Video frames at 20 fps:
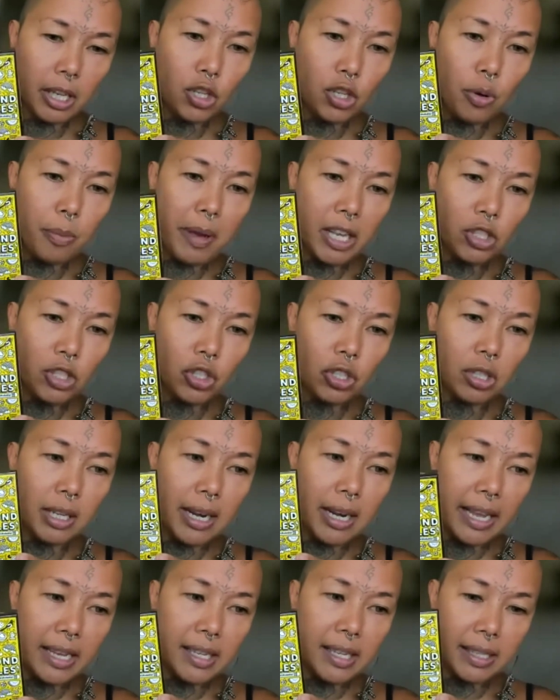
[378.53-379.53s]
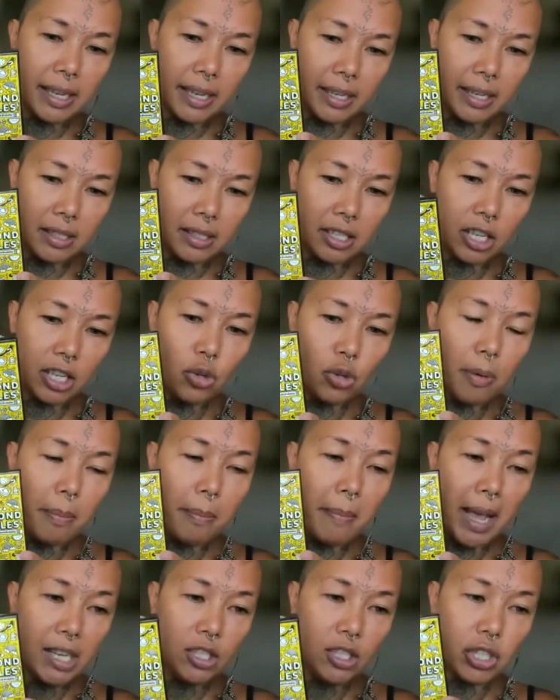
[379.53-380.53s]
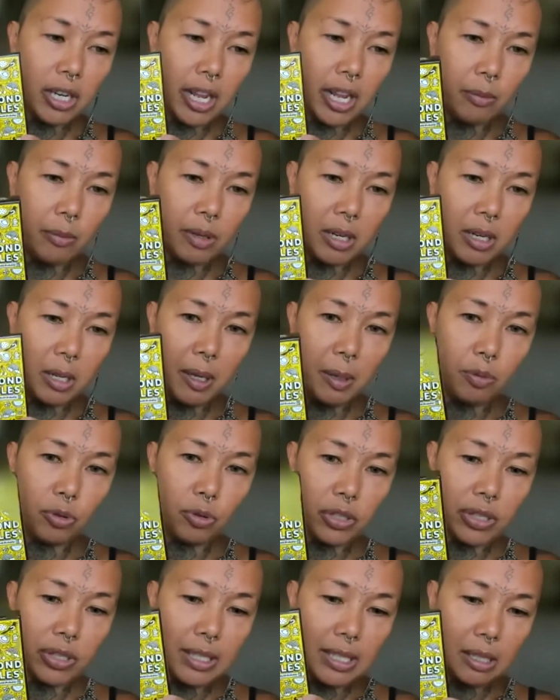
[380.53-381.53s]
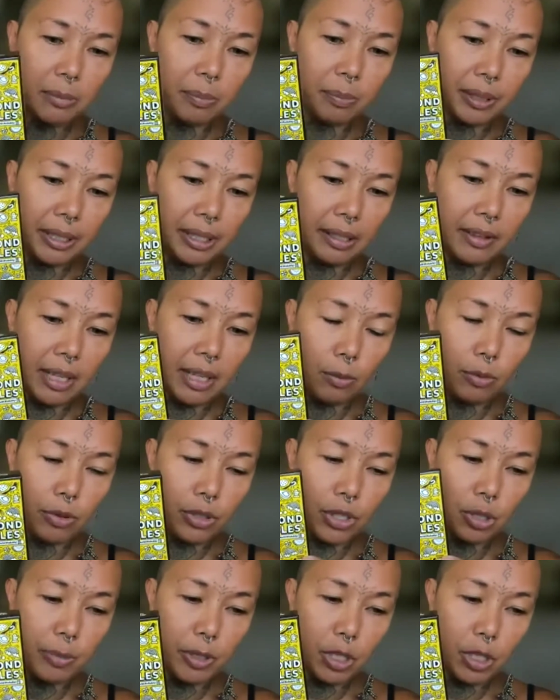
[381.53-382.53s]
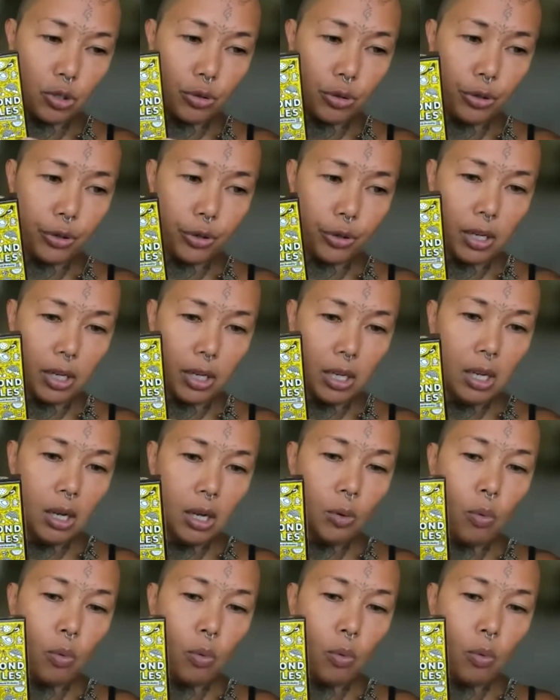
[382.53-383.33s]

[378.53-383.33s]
Can you imagine the naysayers? Can you imagine how many people just didn't believe that was to be true?